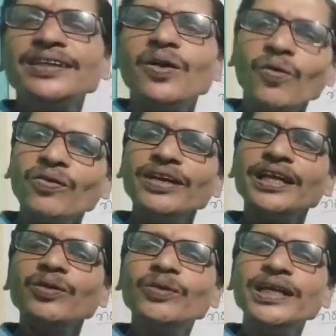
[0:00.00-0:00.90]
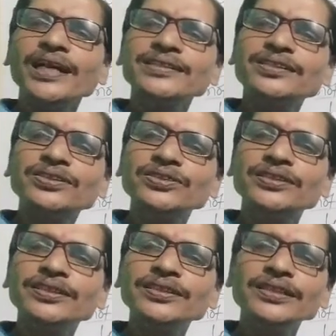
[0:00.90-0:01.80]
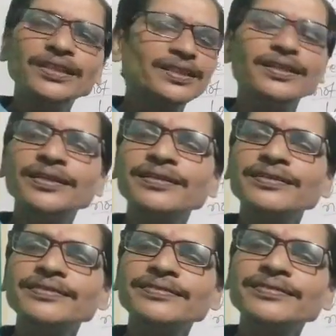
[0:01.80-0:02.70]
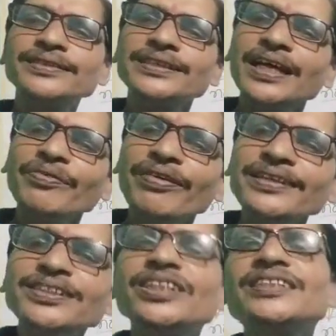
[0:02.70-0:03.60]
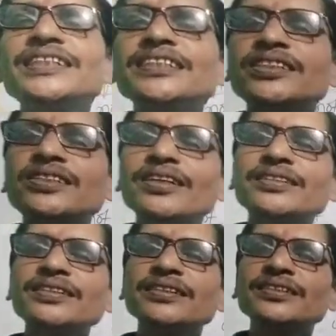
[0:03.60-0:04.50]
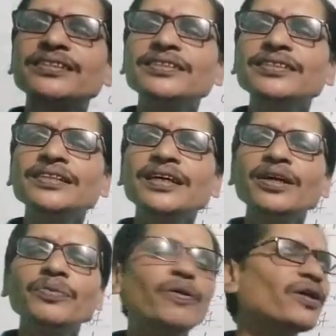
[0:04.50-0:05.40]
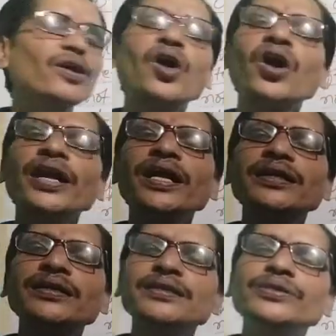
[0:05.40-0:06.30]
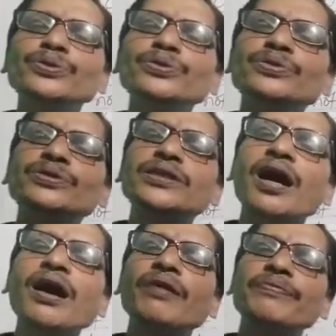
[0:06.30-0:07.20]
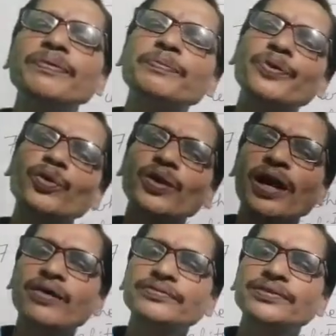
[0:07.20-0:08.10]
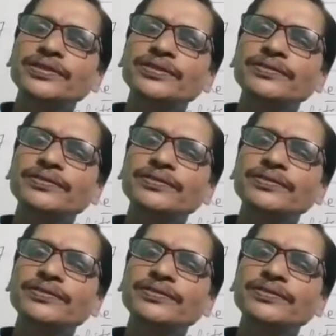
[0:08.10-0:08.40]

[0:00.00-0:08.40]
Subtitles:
only we understood 7 such instructions for correct use of pronouns.